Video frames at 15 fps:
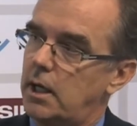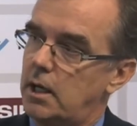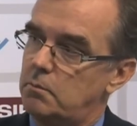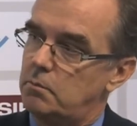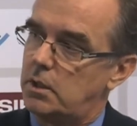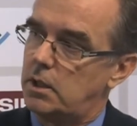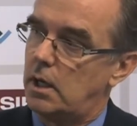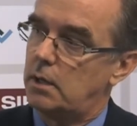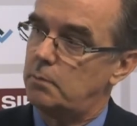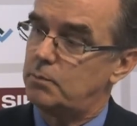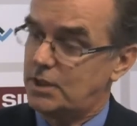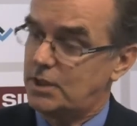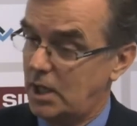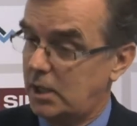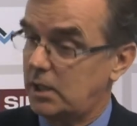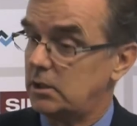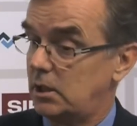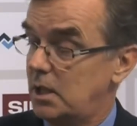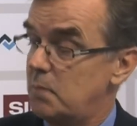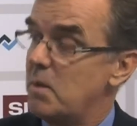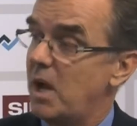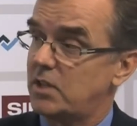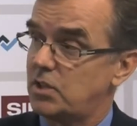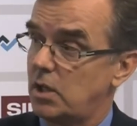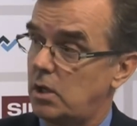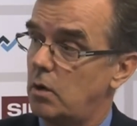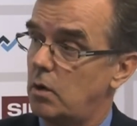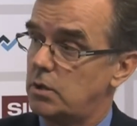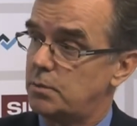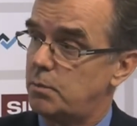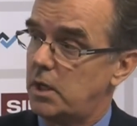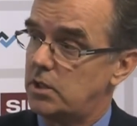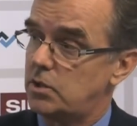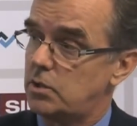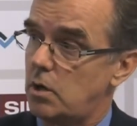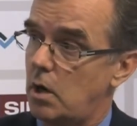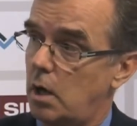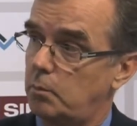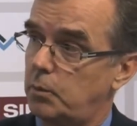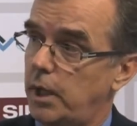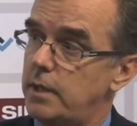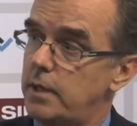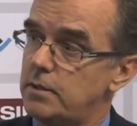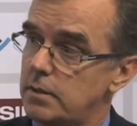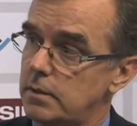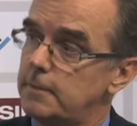and particularly Mexico has been a strong place.